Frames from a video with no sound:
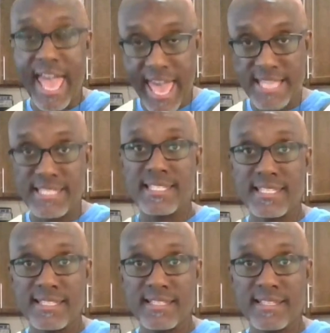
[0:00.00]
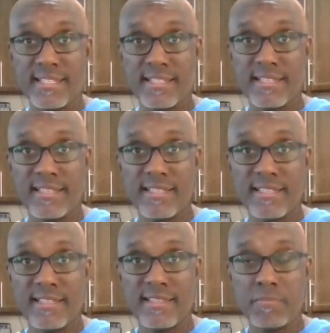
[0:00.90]
at
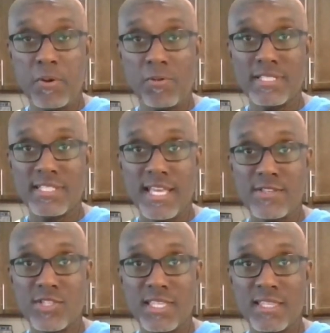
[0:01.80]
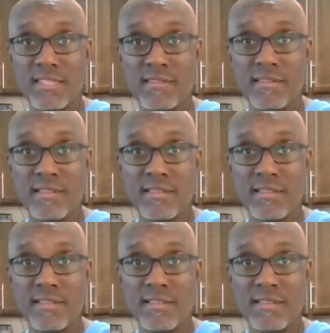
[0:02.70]
the polling station,